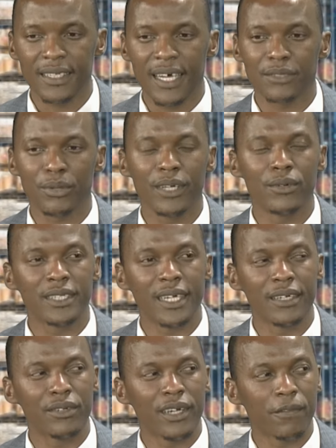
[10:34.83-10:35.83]
that's where you
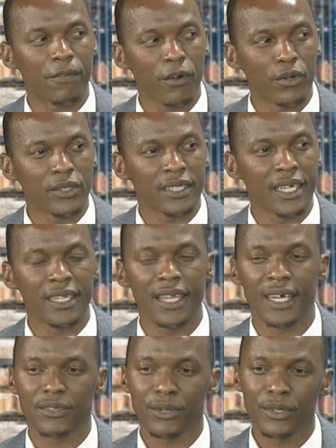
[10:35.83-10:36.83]
tend to have flaws, and
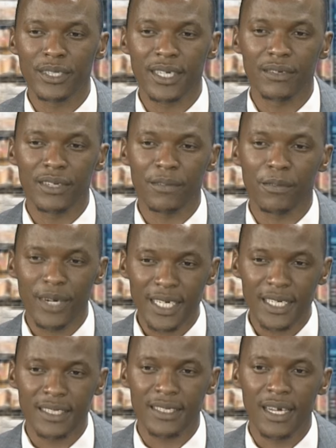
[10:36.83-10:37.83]
that's where you tend to have
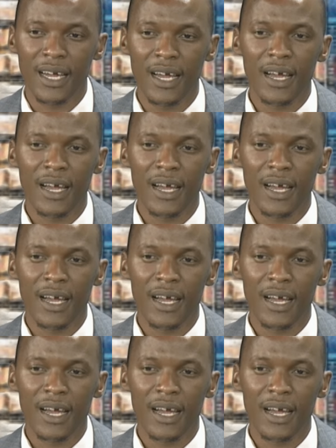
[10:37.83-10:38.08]
questions